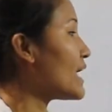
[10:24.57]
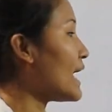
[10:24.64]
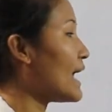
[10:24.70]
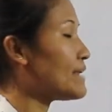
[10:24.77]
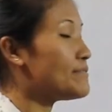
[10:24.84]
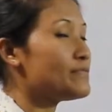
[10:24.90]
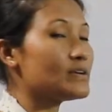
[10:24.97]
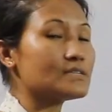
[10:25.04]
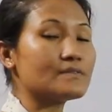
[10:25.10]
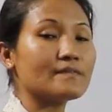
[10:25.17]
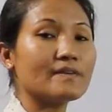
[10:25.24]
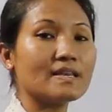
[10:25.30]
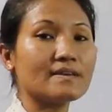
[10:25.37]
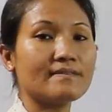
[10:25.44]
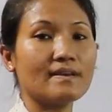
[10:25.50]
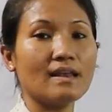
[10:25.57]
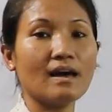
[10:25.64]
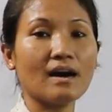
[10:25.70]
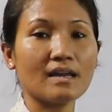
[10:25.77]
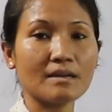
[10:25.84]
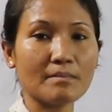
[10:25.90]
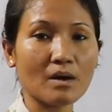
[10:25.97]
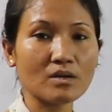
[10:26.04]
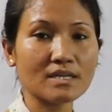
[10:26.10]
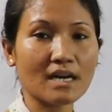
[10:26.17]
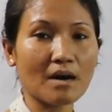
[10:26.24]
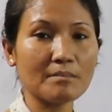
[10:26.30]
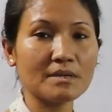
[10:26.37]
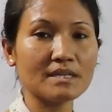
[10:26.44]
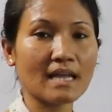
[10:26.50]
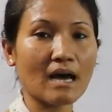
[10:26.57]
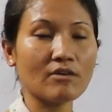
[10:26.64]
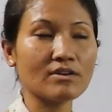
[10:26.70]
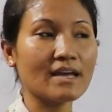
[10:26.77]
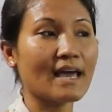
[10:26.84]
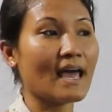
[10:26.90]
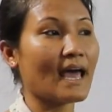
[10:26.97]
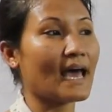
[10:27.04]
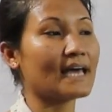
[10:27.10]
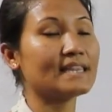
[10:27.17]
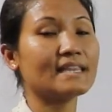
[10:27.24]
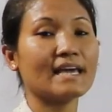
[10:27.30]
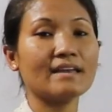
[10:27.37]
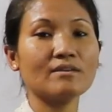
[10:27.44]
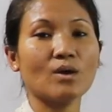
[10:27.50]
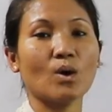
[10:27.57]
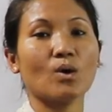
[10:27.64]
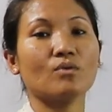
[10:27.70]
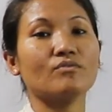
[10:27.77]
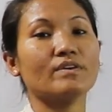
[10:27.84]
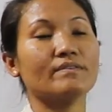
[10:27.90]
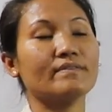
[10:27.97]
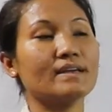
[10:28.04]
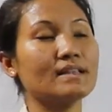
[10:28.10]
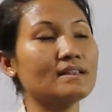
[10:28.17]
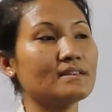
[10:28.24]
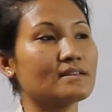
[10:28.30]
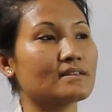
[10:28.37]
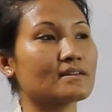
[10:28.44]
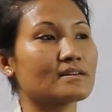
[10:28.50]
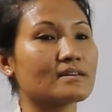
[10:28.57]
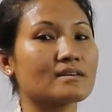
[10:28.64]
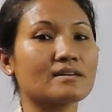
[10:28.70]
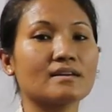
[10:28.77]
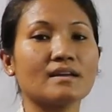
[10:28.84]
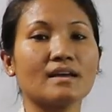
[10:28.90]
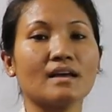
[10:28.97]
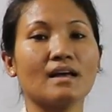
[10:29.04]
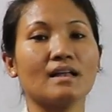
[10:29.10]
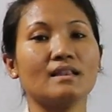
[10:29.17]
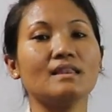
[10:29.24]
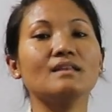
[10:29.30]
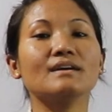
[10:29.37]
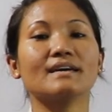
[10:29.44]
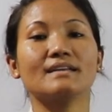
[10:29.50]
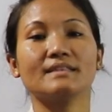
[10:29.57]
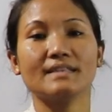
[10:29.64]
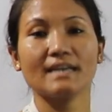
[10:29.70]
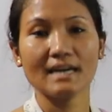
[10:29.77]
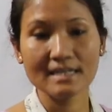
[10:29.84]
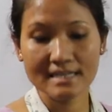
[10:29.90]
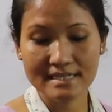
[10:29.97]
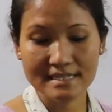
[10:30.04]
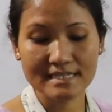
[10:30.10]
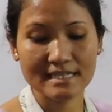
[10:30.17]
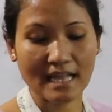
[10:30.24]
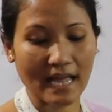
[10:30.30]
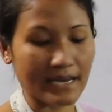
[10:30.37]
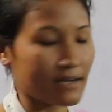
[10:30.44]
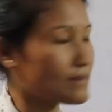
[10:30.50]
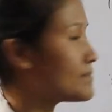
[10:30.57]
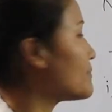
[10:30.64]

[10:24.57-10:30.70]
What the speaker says: At first we will learn about common noun and then we will look in the slide.